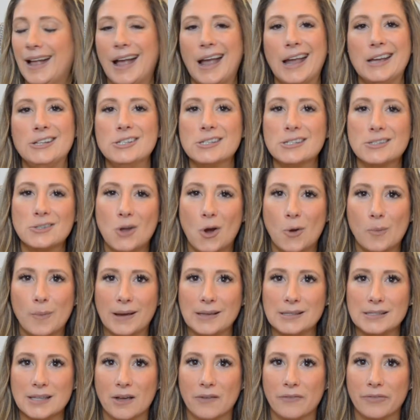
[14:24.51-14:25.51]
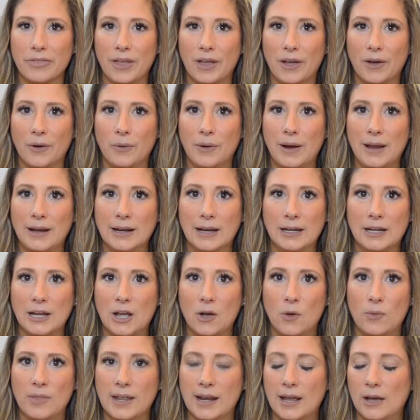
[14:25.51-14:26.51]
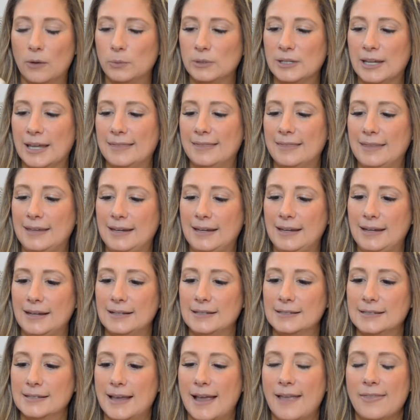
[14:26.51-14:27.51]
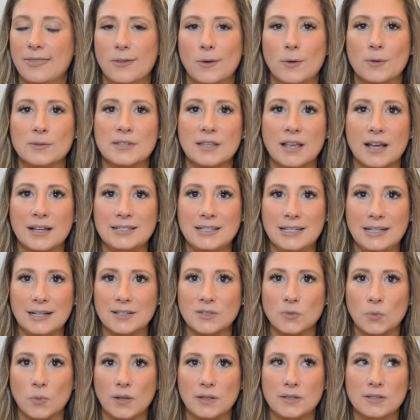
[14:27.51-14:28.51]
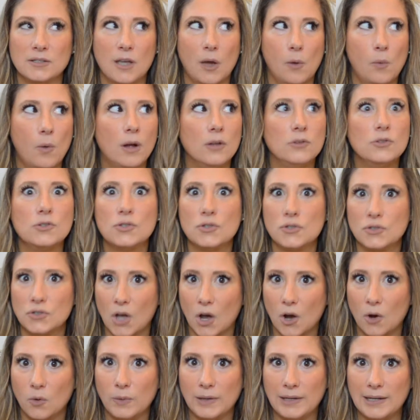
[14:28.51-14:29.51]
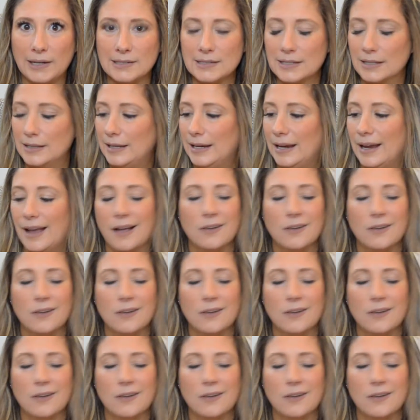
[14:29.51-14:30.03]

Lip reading: I just know myself though, and I know that I'll get these, and those Adidas ones go on so easily.